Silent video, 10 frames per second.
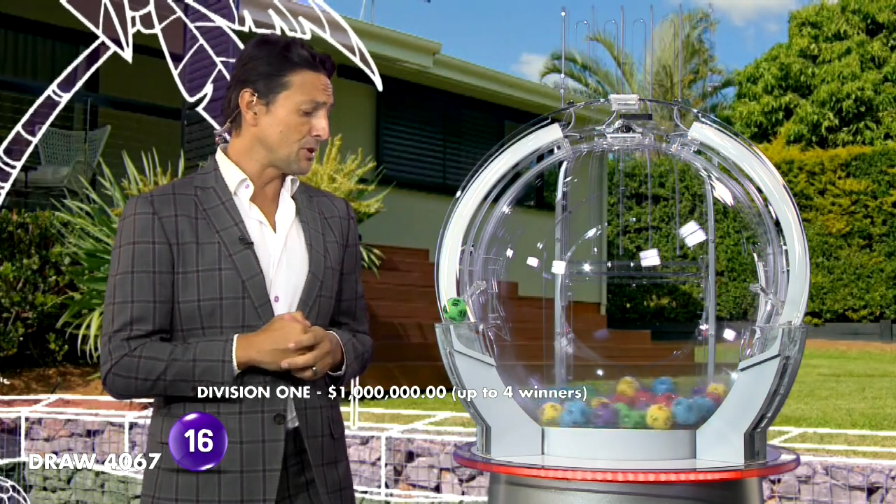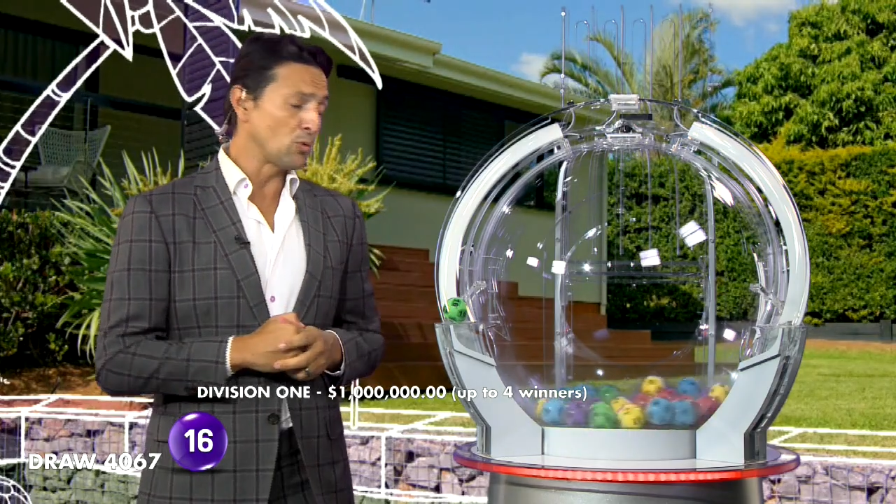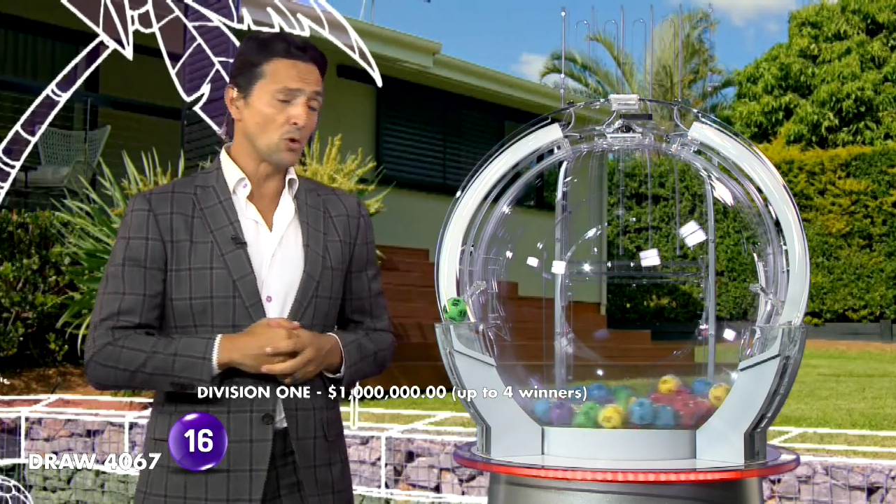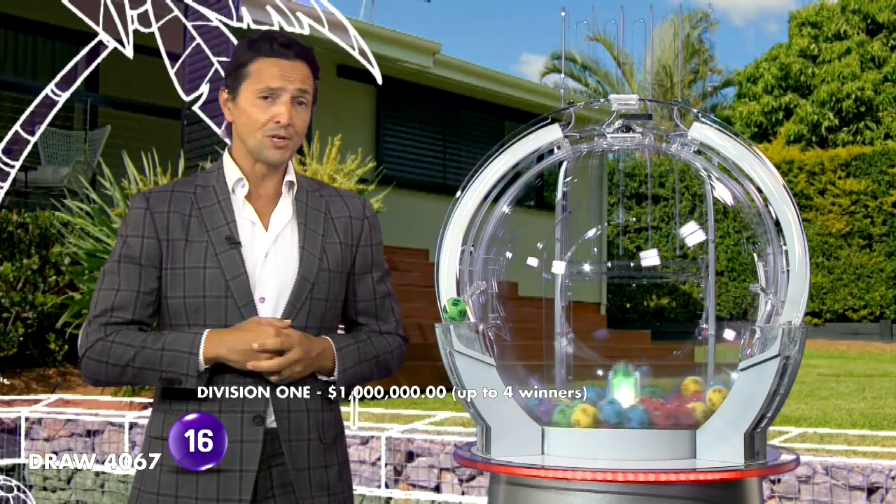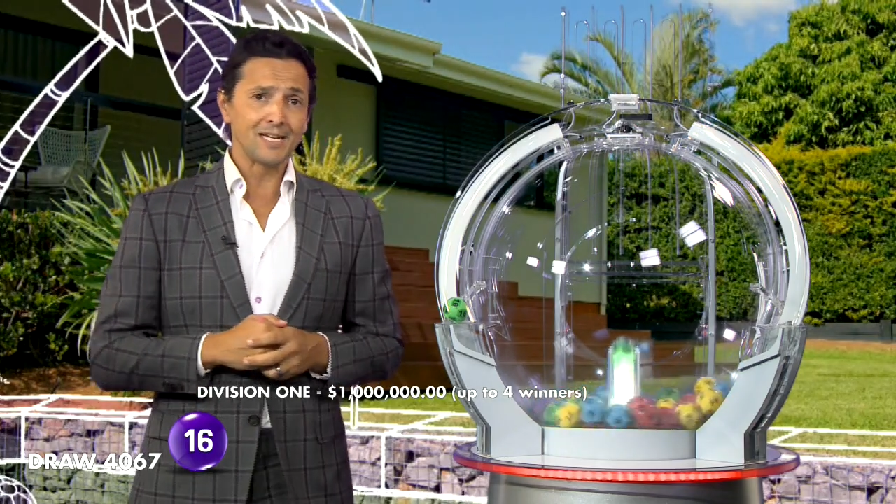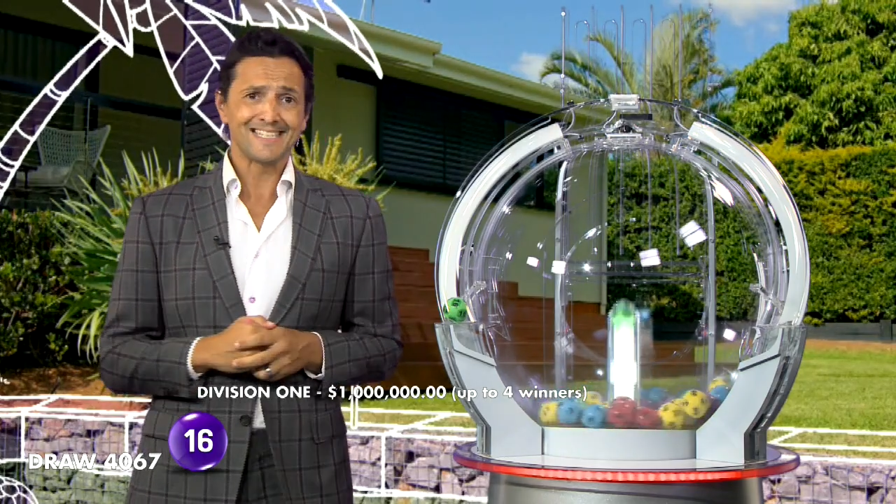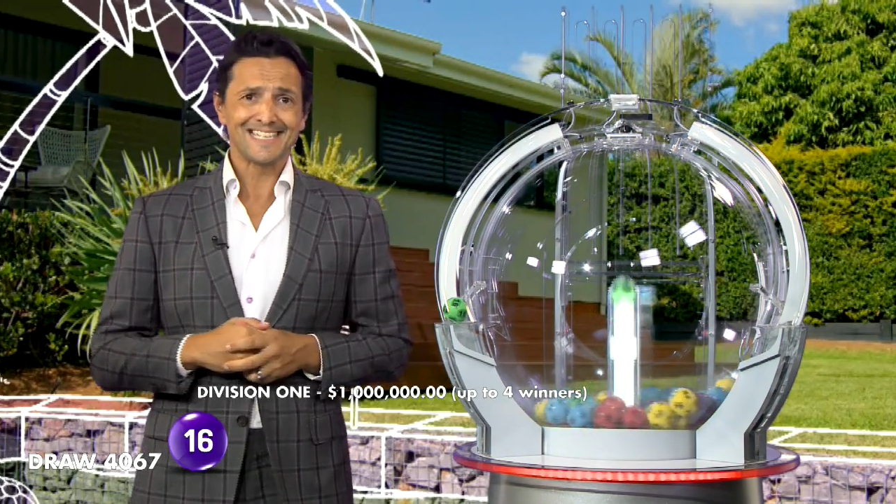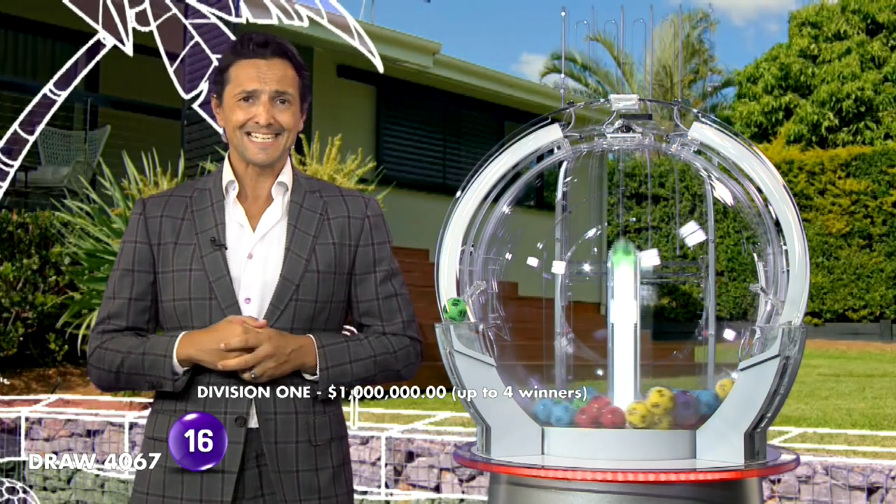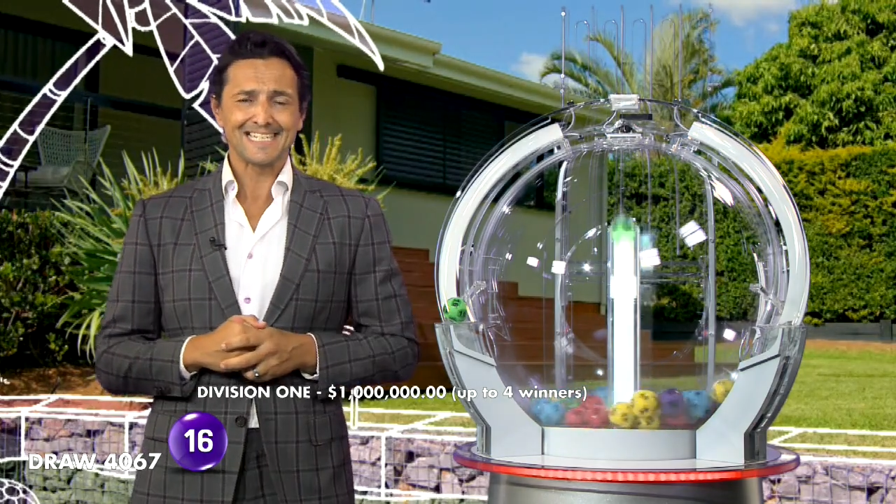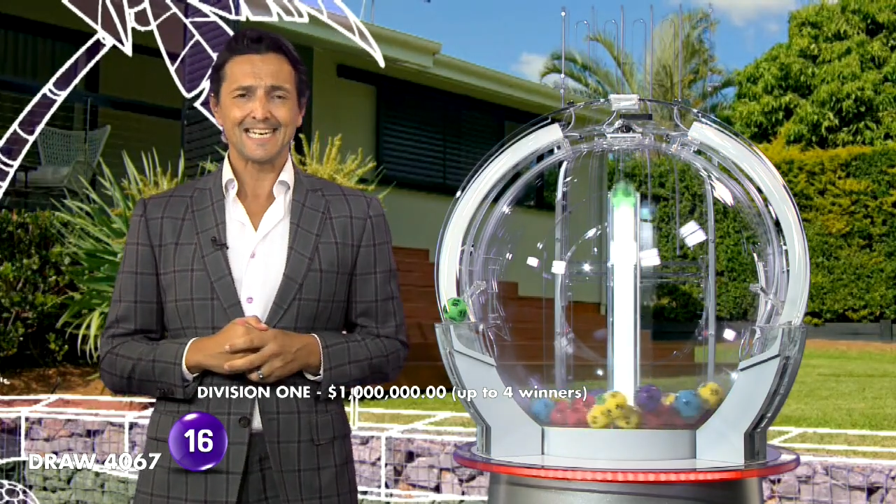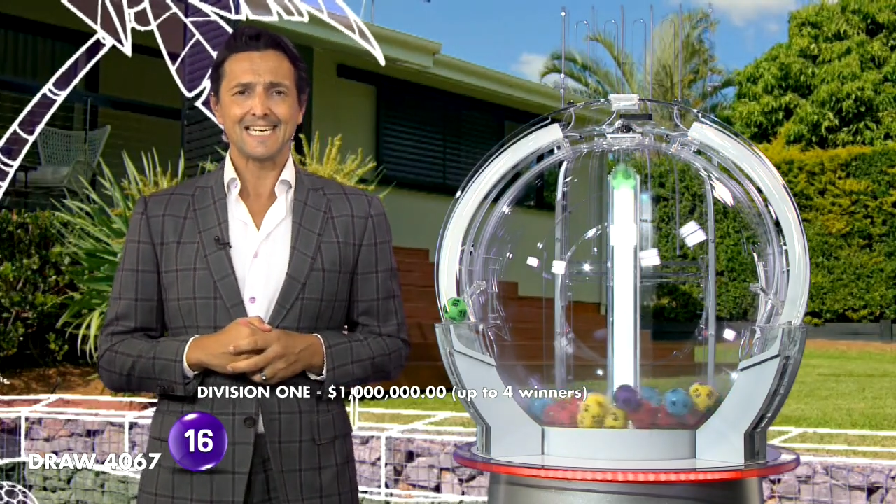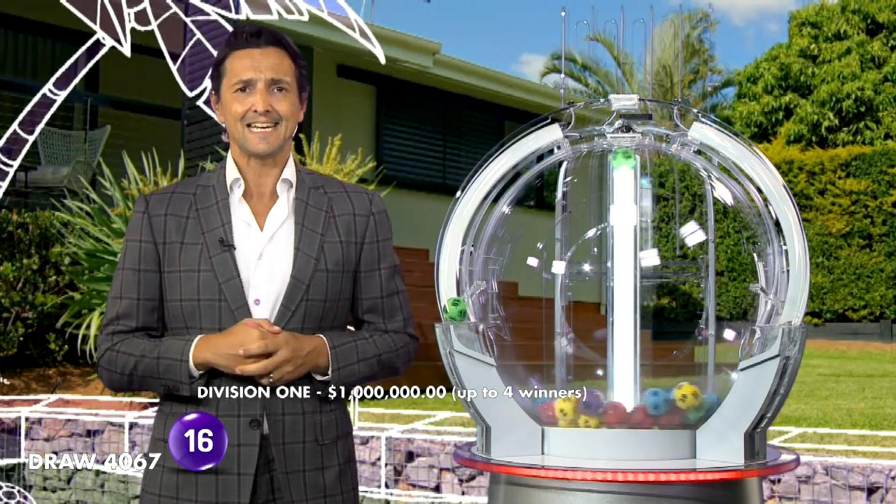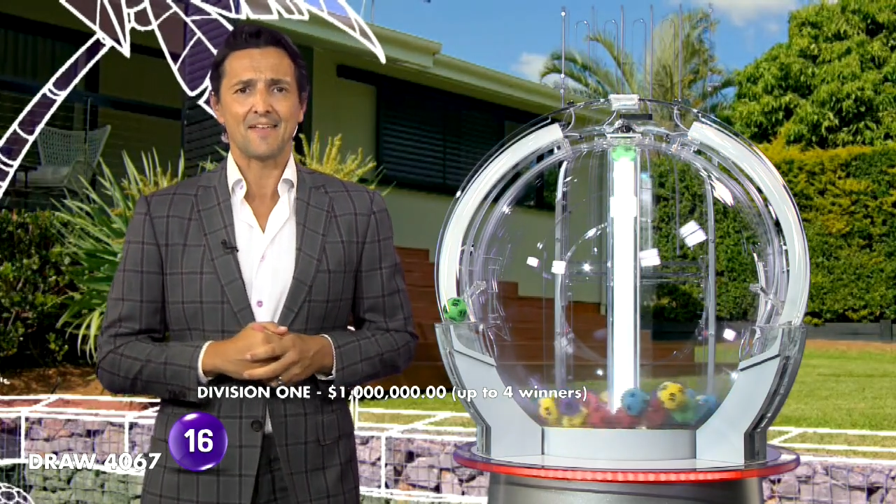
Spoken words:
you will need 16,